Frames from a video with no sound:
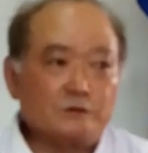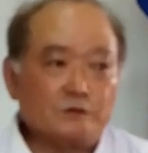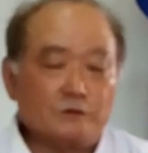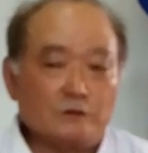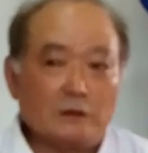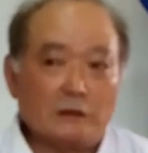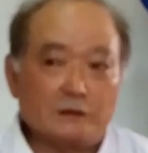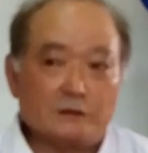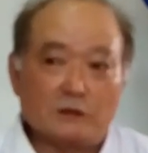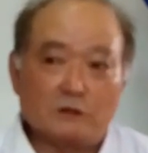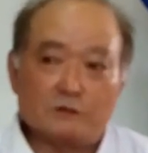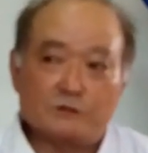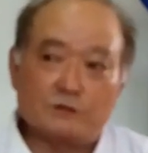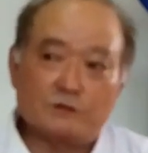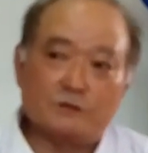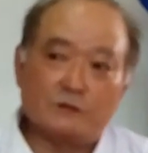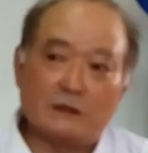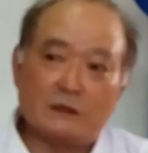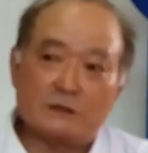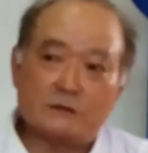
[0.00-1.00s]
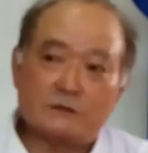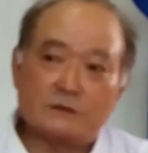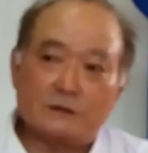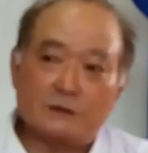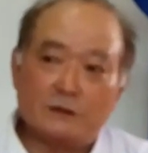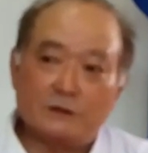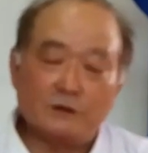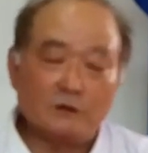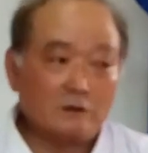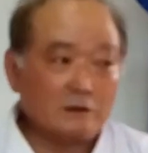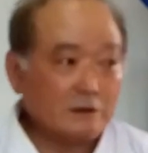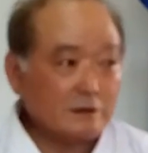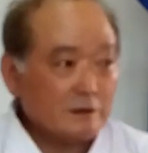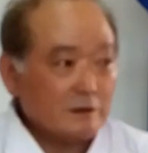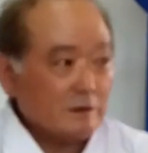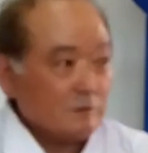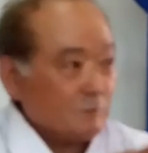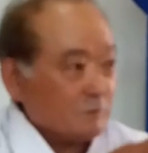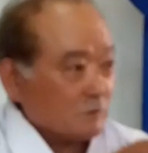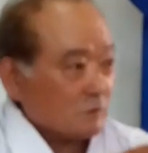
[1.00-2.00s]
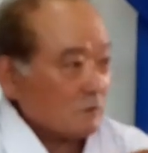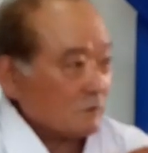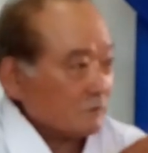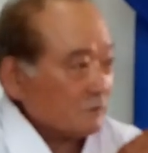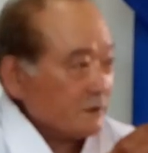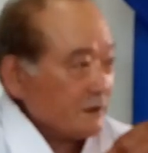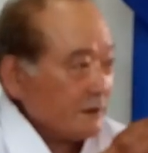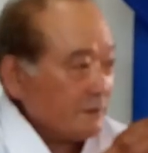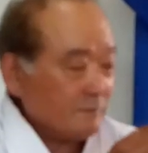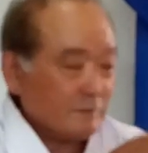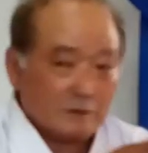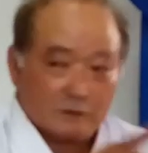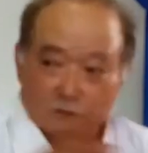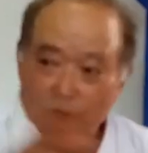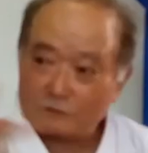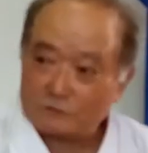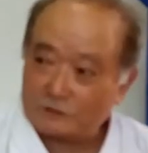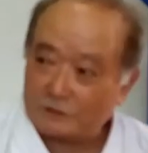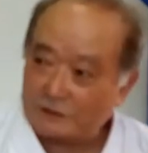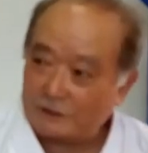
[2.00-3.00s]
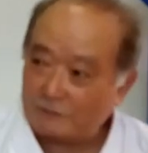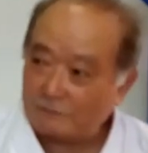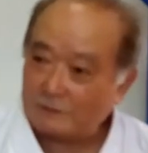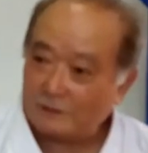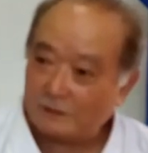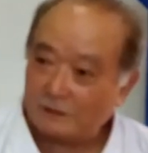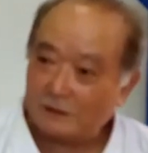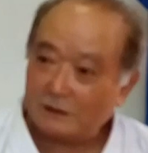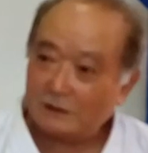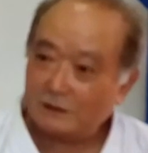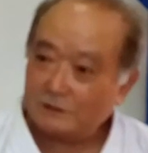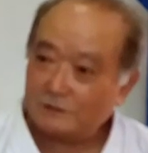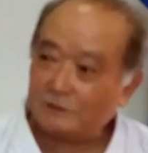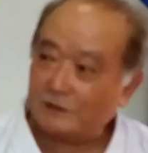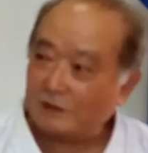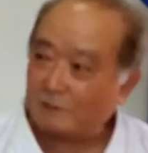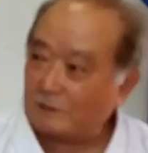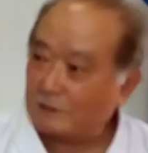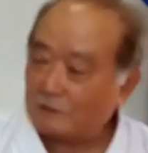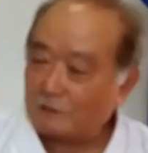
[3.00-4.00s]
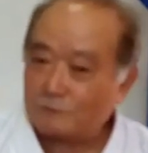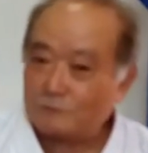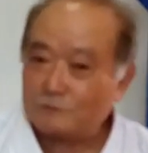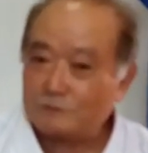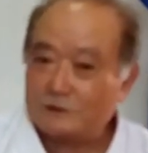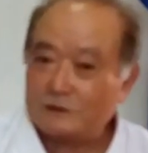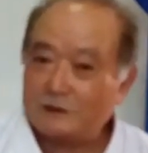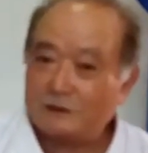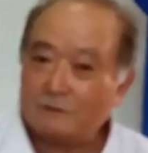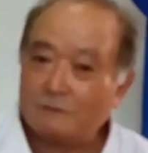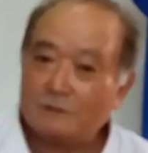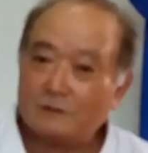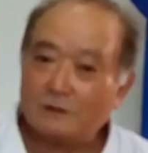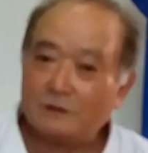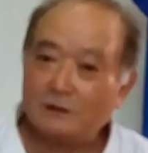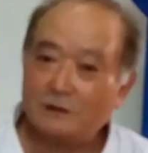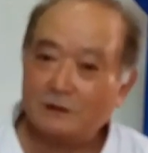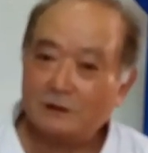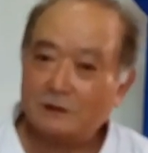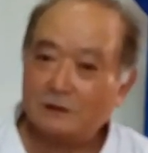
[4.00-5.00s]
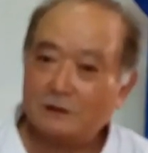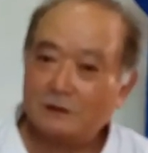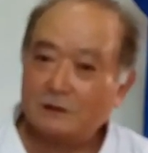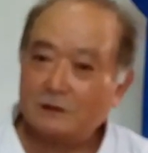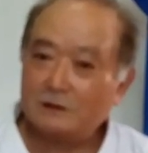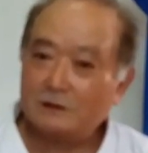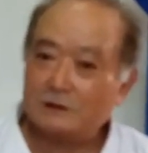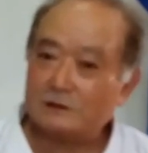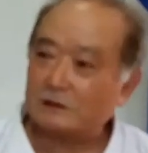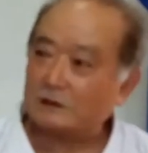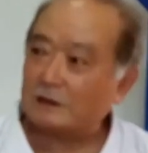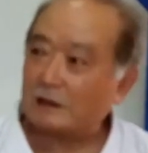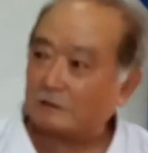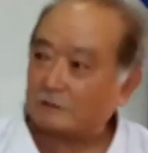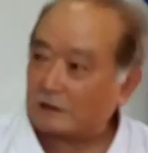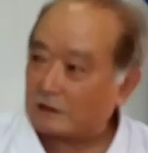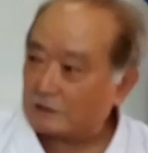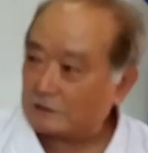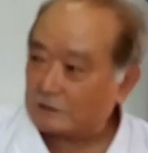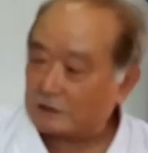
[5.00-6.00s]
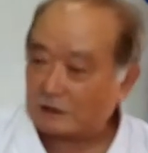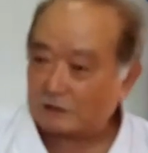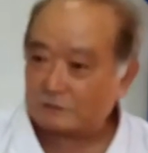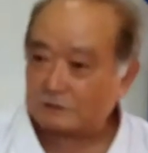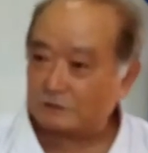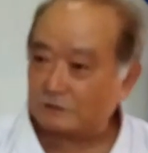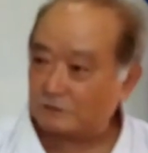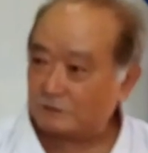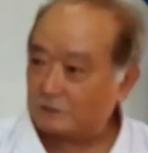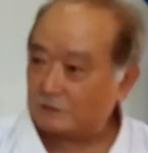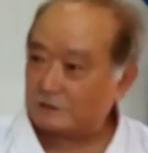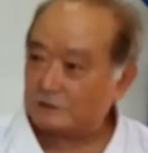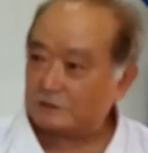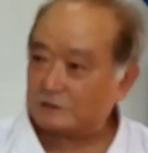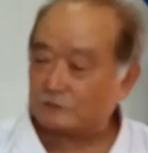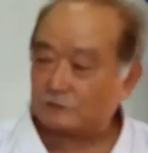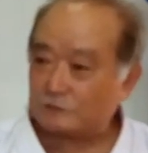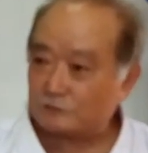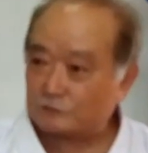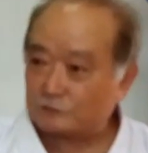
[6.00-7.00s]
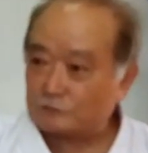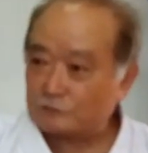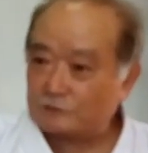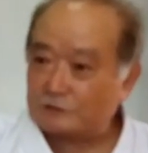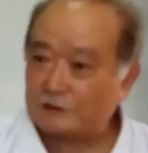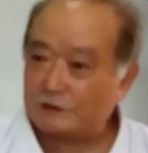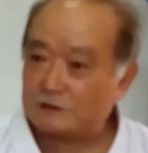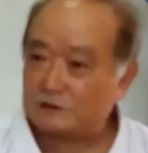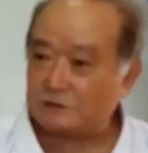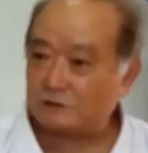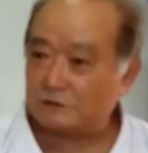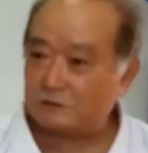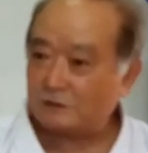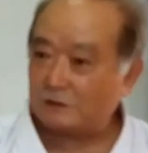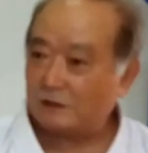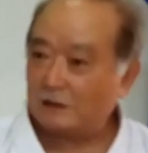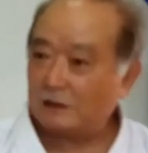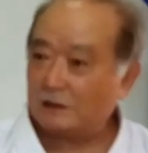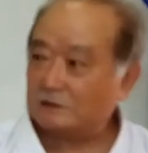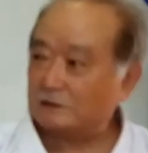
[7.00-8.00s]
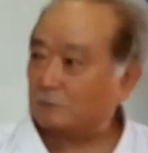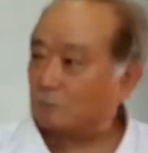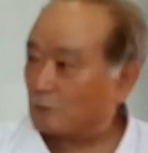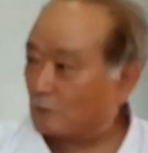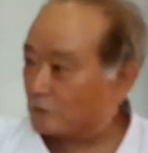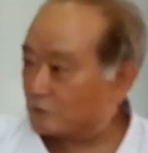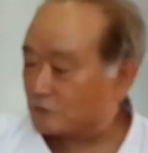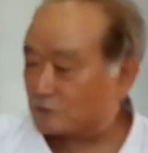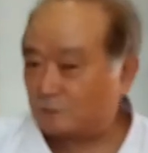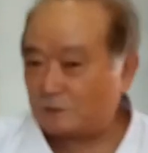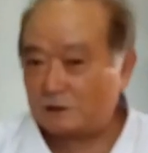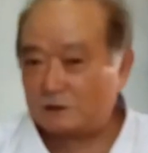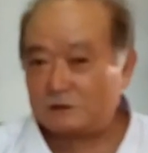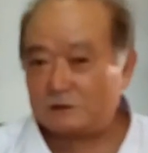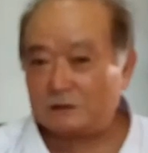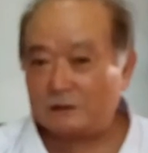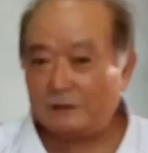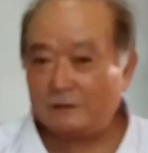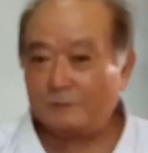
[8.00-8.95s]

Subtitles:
So I tell students, you know what, you talk to him. You never know who's him. He's a doctor, school teacher, the policeman.